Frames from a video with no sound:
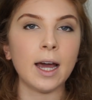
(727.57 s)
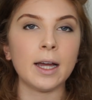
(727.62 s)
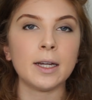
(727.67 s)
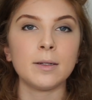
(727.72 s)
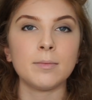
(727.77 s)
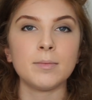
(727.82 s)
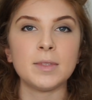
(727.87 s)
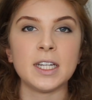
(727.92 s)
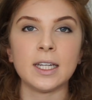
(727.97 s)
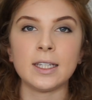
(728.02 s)

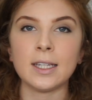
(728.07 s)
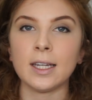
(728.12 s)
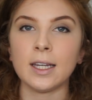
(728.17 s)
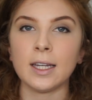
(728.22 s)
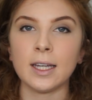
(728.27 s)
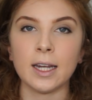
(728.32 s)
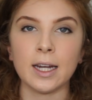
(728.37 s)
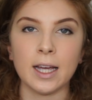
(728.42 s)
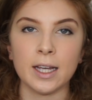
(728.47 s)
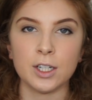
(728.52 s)
I'm
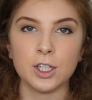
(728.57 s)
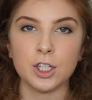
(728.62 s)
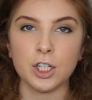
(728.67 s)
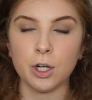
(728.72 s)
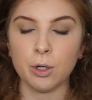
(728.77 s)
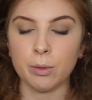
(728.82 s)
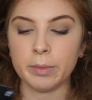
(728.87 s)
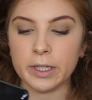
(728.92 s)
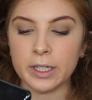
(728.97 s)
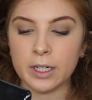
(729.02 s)
taking an
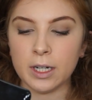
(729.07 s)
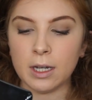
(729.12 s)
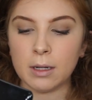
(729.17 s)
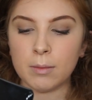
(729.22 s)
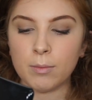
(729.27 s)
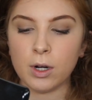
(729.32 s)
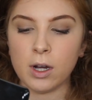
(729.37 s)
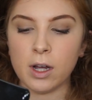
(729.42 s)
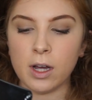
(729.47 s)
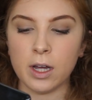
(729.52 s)
eyeshadow blending
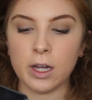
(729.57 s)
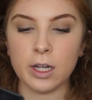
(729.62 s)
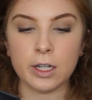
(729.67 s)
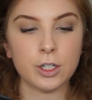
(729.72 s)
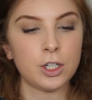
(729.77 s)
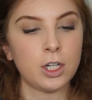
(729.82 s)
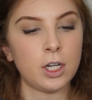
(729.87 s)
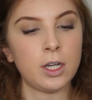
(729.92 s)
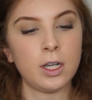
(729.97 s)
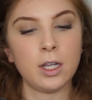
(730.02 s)

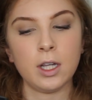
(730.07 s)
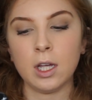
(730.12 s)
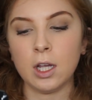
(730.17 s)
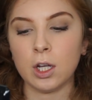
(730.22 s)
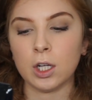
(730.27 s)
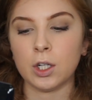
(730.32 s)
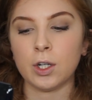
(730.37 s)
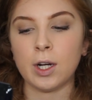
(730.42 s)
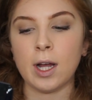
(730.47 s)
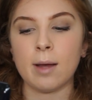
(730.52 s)
brush,
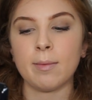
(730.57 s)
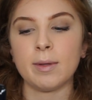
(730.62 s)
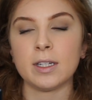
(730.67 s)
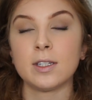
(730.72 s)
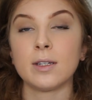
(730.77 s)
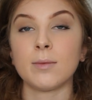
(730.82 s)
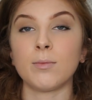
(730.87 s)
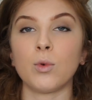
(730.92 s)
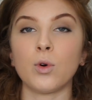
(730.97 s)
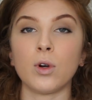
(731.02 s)
grabbing
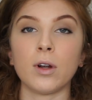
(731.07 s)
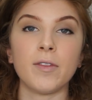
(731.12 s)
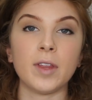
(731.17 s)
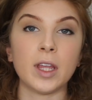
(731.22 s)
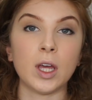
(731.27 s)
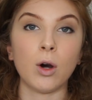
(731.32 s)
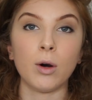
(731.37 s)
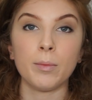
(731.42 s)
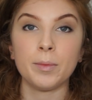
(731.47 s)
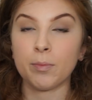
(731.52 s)
some more of
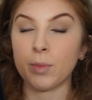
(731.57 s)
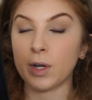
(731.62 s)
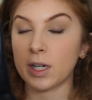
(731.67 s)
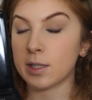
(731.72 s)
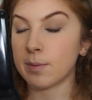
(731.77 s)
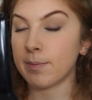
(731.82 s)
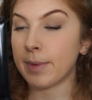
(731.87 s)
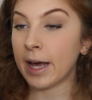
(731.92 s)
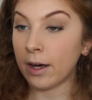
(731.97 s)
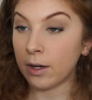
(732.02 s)
the almond
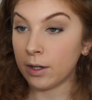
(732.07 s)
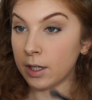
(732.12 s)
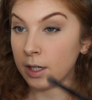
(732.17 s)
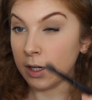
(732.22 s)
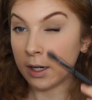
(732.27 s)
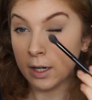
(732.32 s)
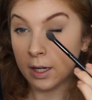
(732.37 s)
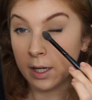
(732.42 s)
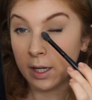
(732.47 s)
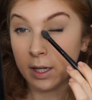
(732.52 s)
pressed powder,